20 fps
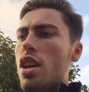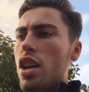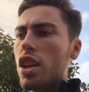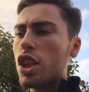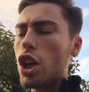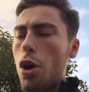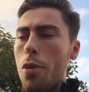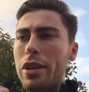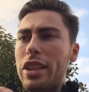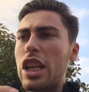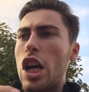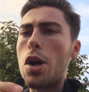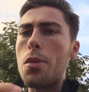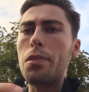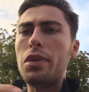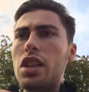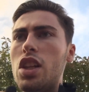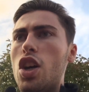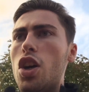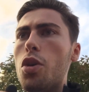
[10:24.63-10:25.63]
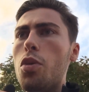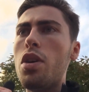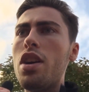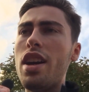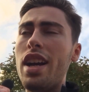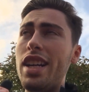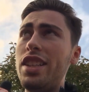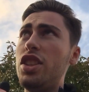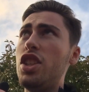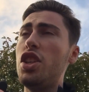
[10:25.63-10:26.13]
Comment down below.
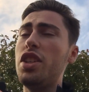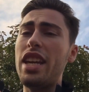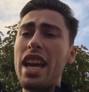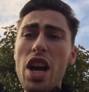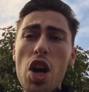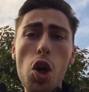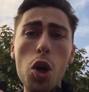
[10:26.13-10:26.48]
And uh, yeah,